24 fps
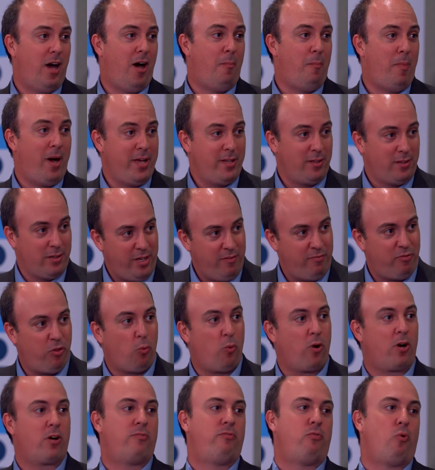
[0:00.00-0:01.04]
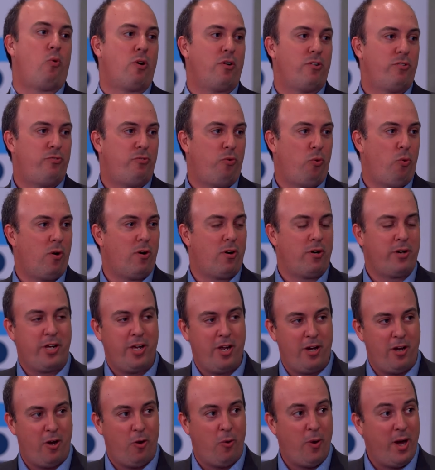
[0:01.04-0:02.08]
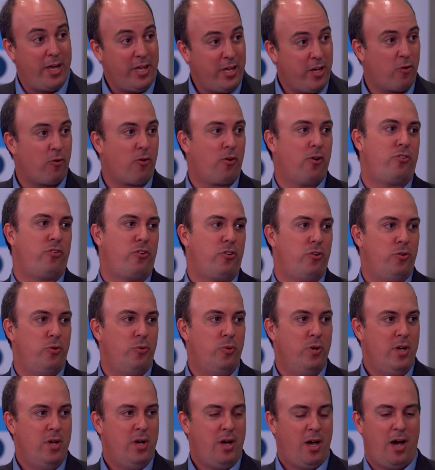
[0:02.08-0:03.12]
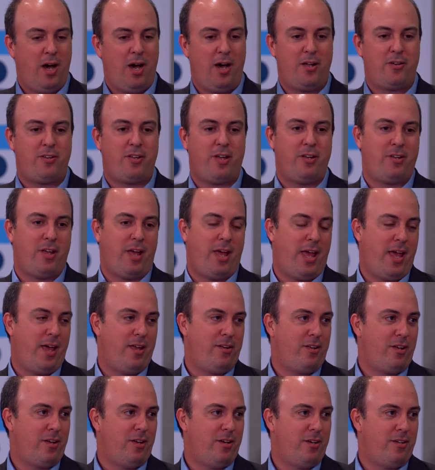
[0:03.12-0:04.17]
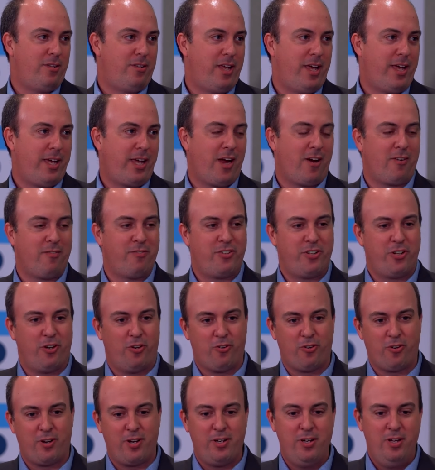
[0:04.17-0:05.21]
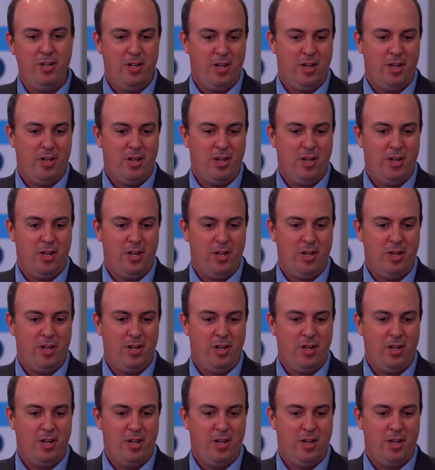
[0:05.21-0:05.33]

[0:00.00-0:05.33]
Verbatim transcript: might leave the workforce for, you know, a year or two to, to, to take care of children.